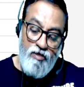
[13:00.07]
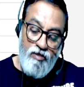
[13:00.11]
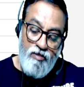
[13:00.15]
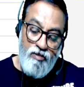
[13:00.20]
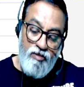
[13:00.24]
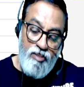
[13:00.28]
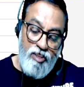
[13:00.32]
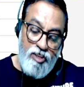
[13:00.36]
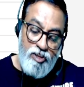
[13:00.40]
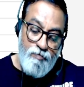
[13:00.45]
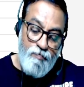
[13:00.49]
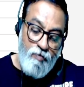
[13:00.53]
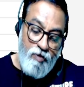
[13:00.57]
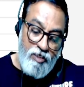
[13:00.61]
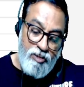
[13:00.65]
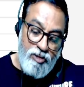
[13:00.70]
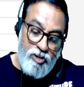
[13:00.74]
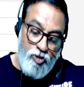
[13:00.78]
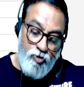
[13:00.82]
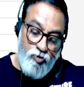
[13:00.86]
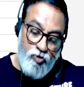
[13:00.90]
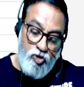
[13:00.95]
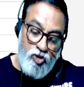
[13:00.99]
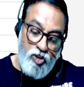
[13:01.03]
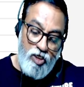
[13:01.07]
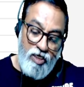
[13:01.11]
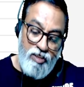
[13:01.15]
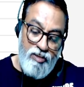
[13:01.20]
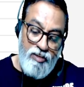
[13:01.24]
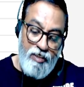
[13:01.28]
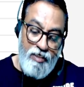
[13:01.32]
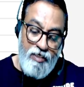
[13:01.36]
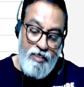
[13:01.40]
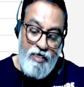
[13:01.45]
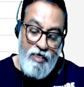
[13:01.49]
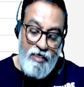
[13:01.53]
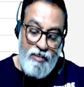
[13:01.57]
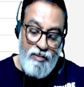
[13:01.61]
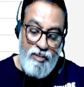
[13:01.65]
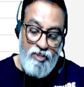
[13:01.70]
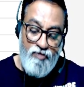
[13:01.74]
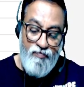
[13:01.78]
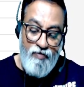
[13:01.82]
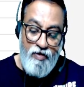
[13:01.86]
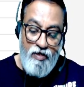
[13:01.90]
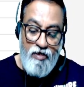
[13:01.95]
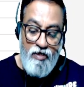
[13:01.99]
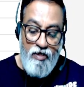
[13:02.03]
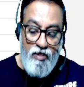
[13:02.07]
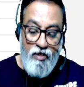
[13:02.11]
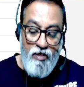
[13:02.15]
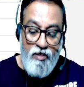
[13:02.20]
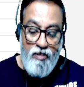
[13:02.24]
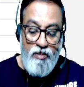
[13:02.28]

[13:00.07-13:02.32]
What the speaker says: This positive charge attract this one.